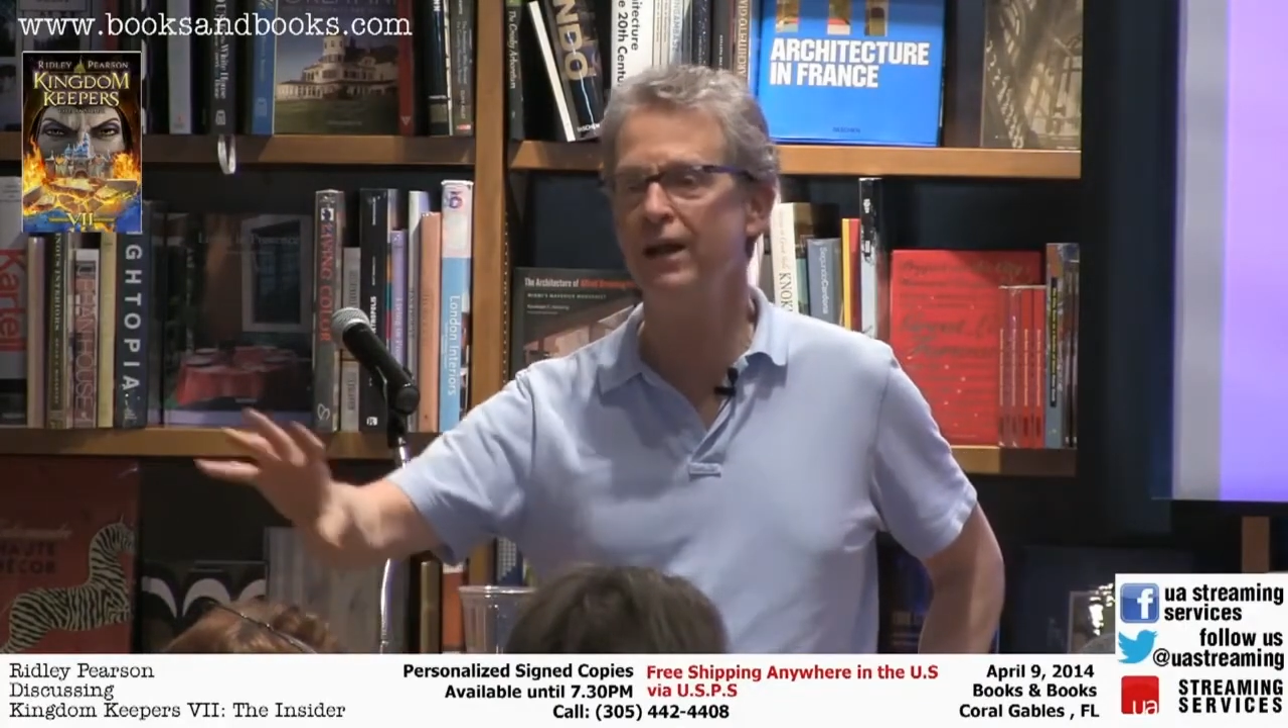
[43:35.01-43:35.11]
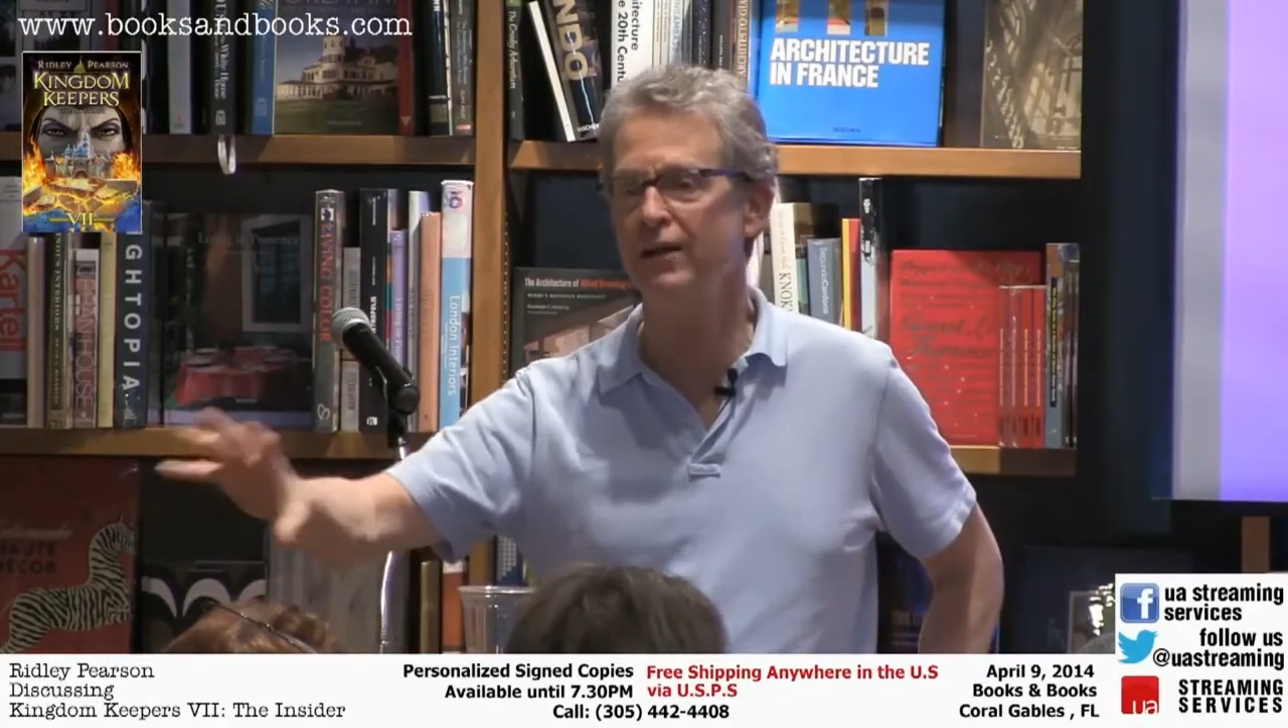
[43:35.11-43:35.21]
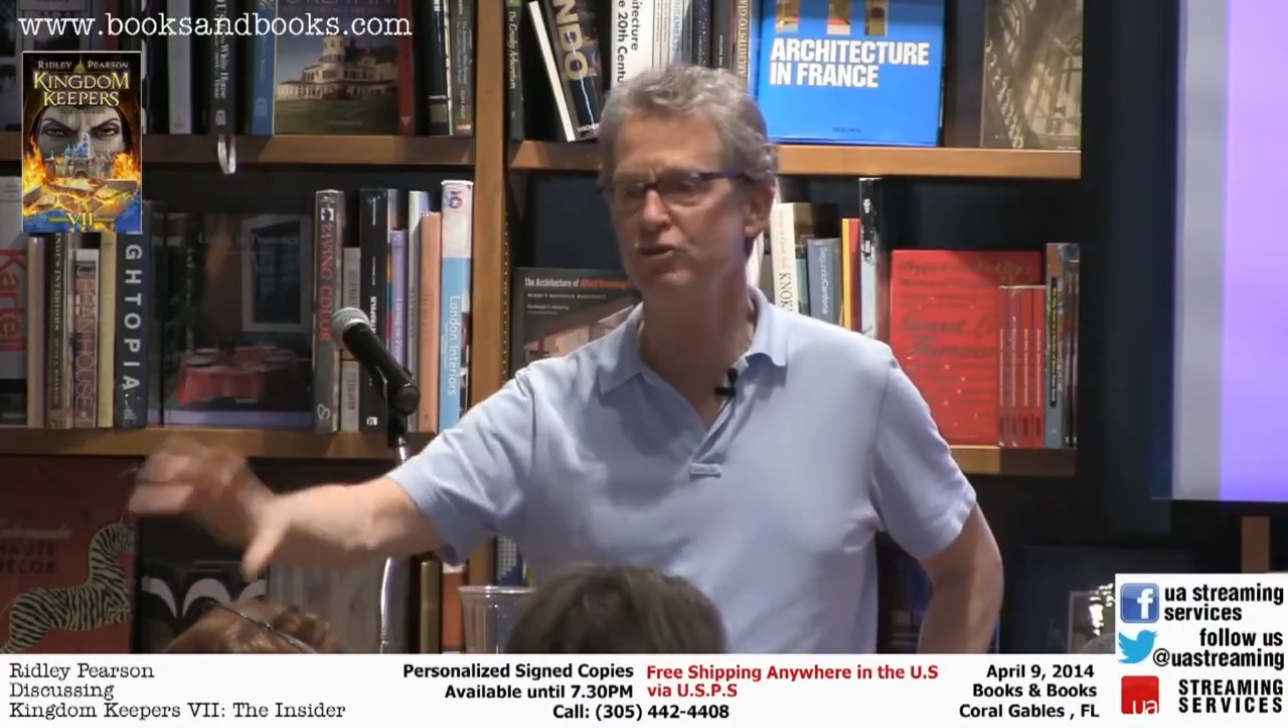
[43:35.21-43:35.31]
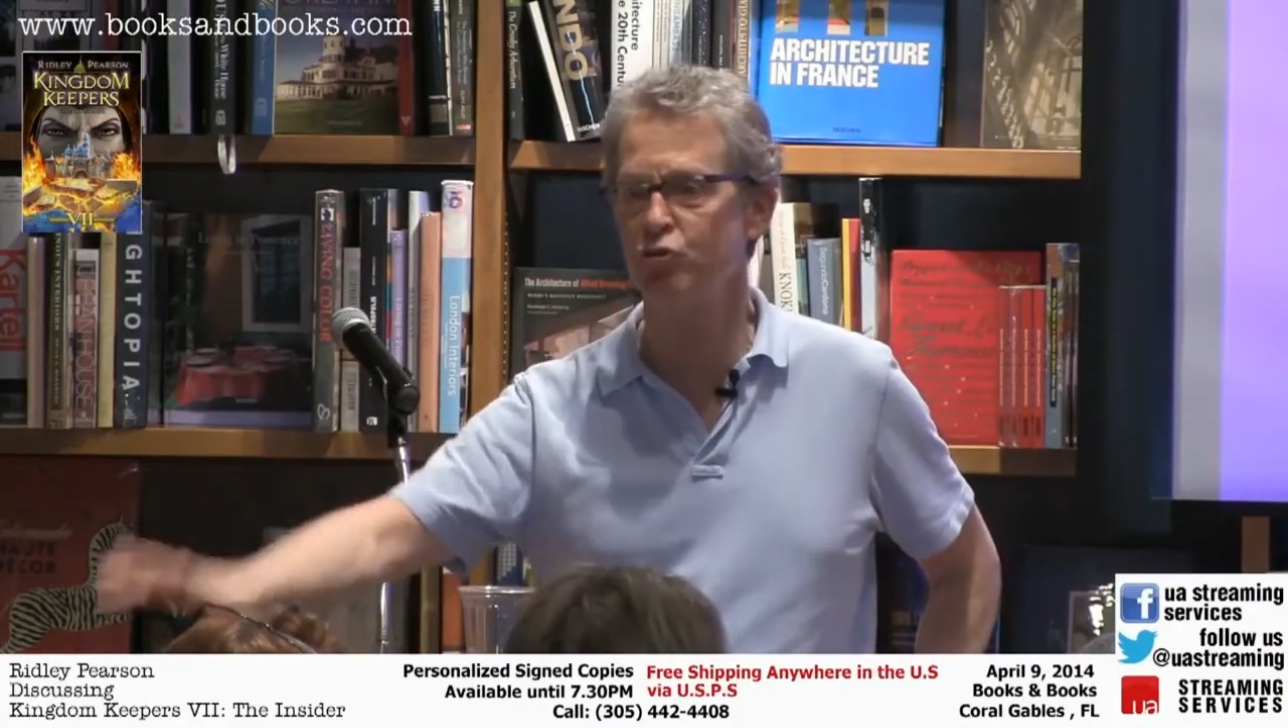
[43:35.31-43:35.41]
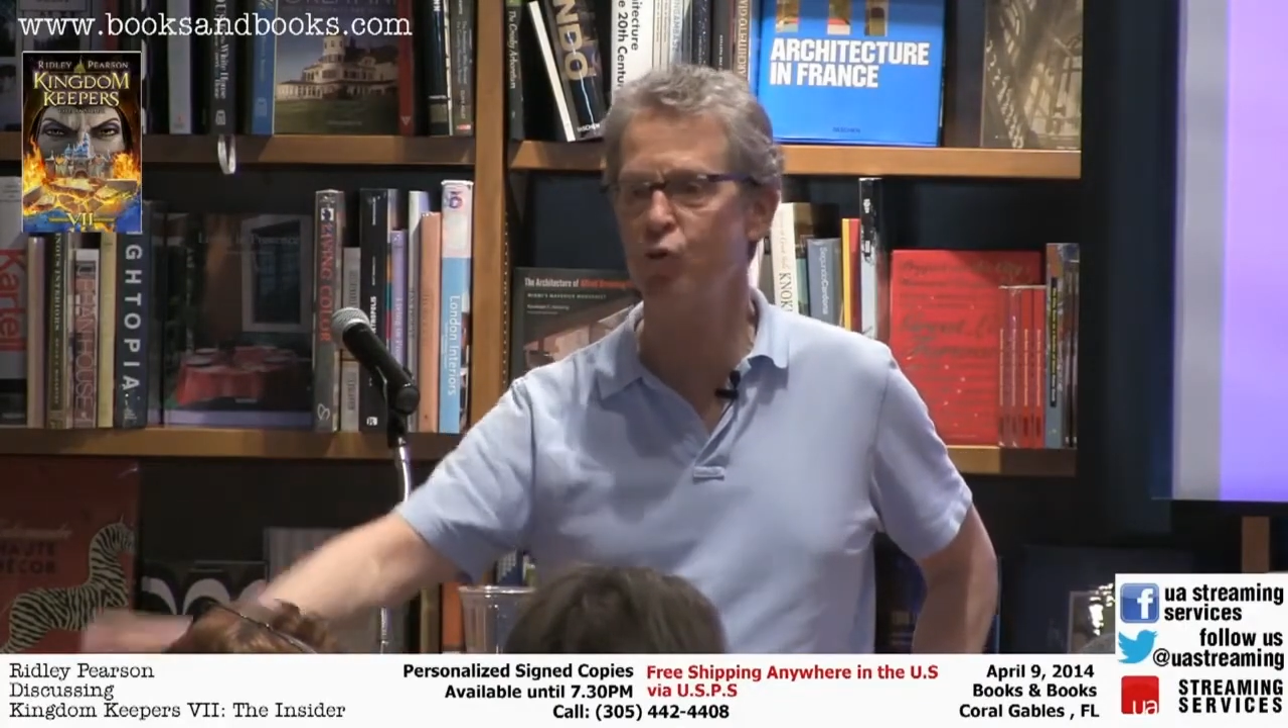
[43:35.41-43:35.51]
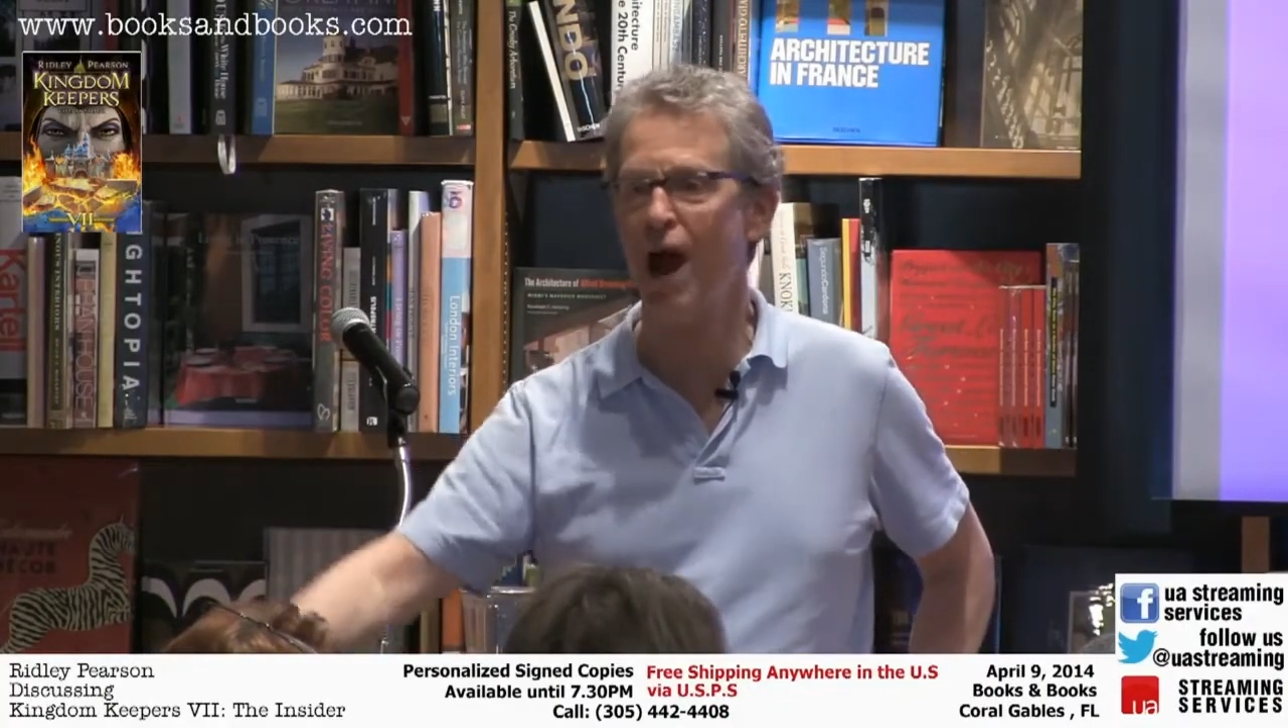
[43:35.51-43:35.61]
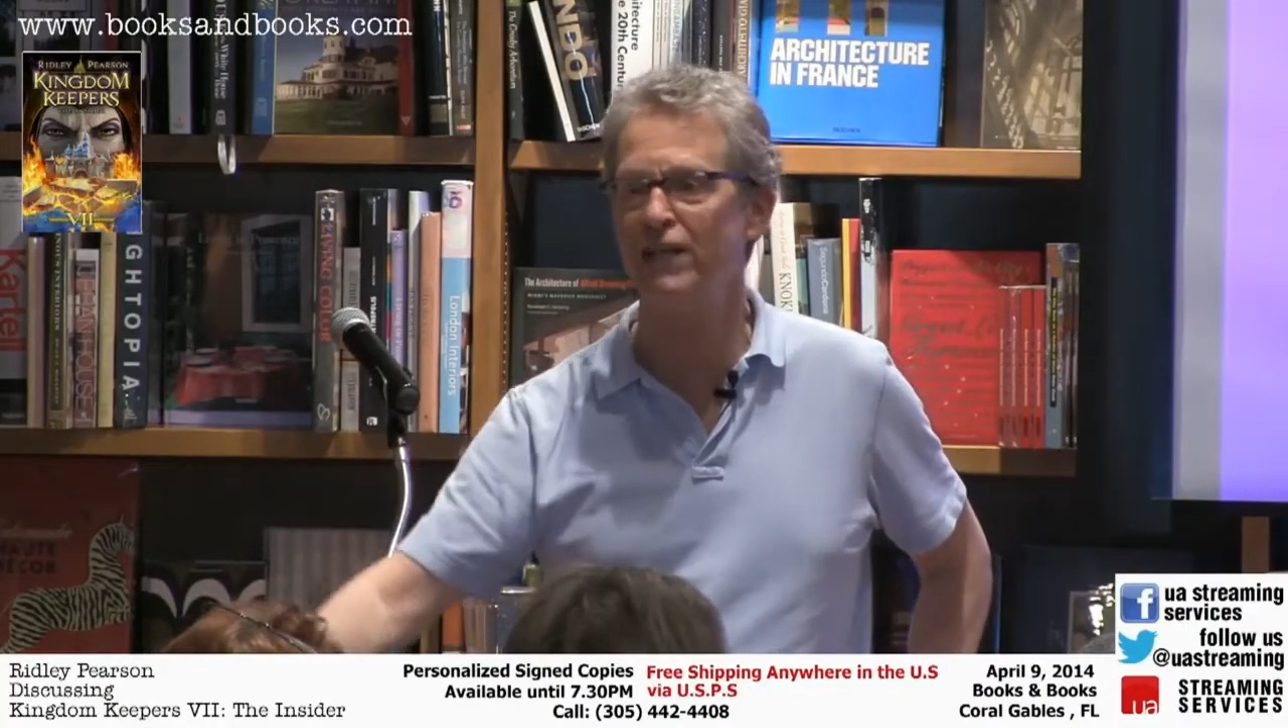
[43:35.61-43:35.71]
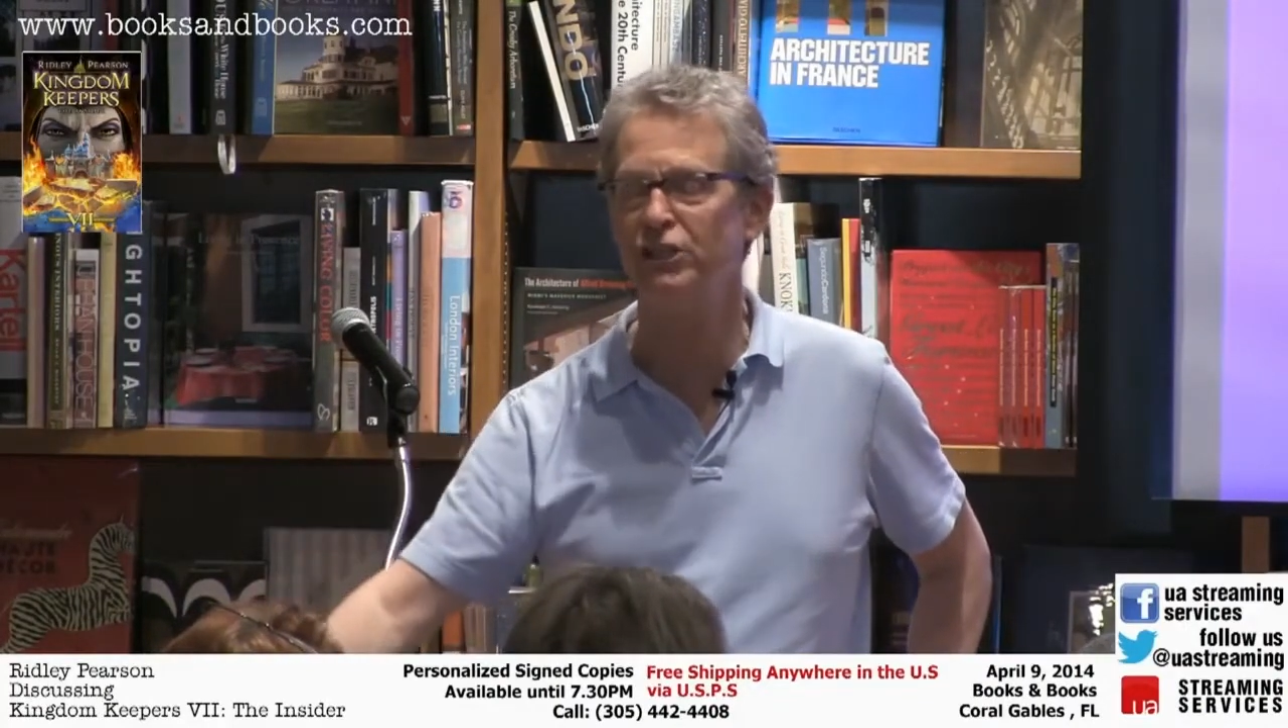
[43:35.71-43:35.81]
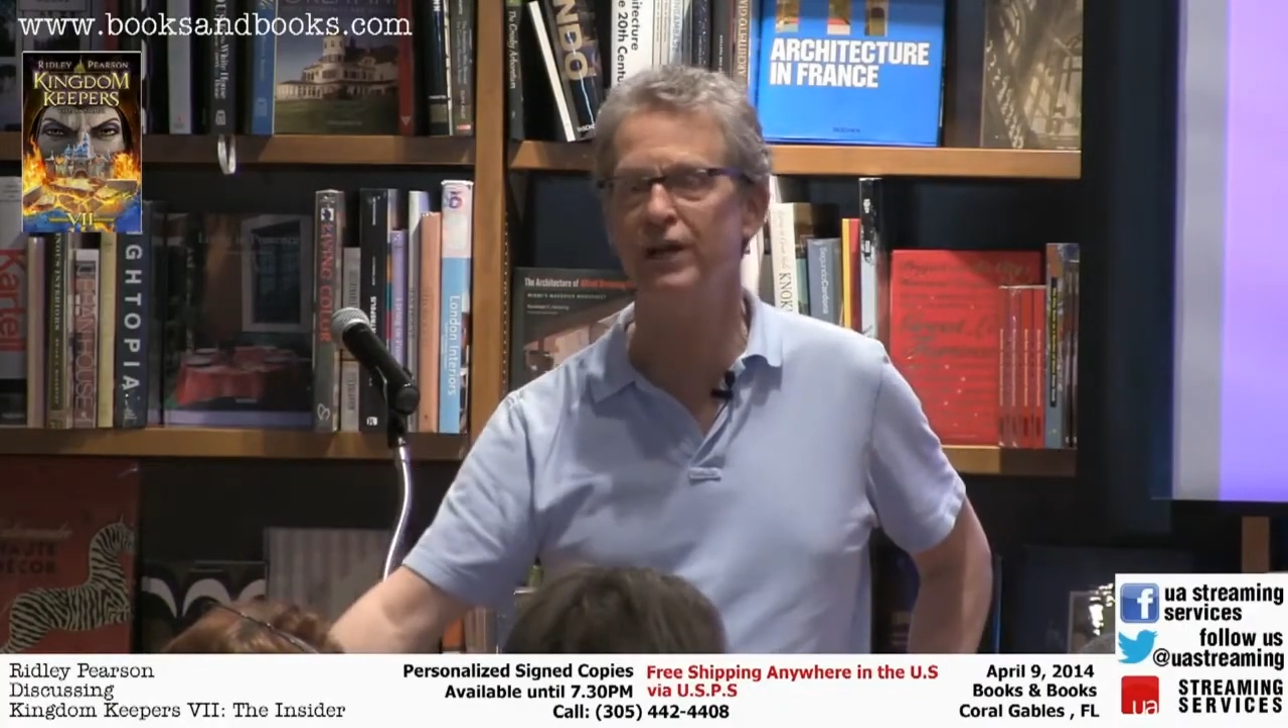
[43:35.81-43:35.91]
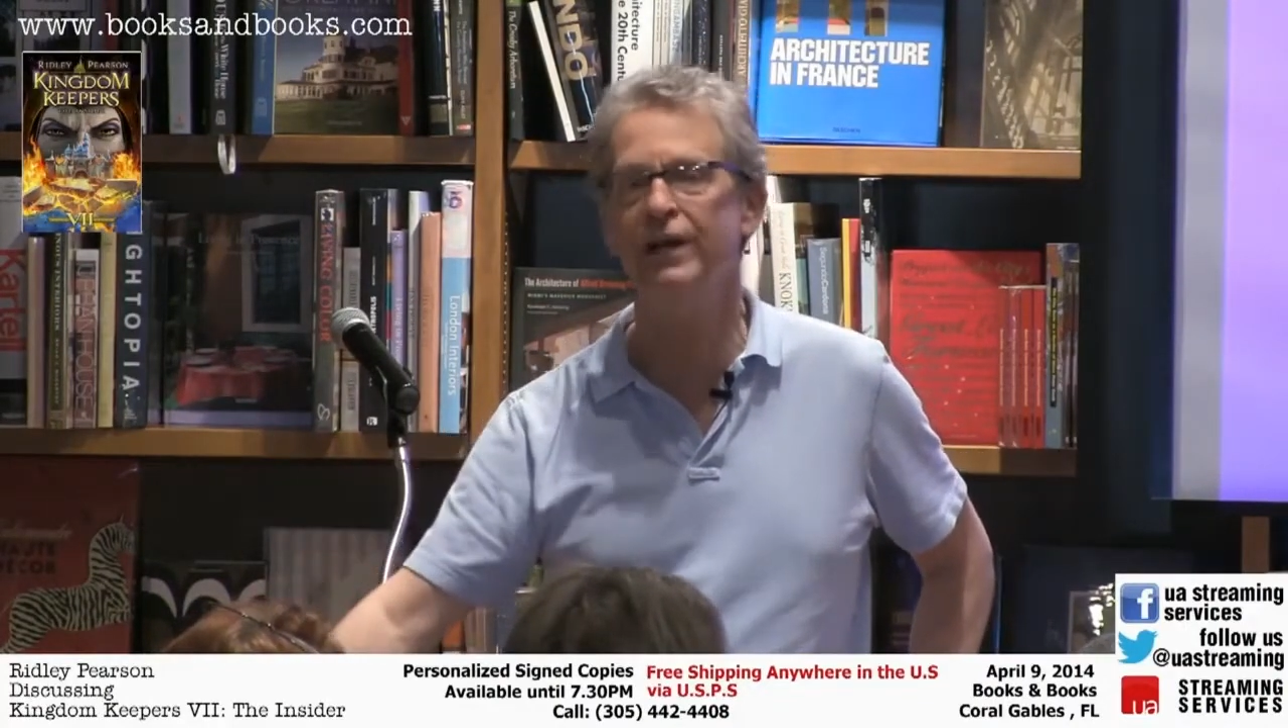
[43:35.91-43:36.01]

attraction.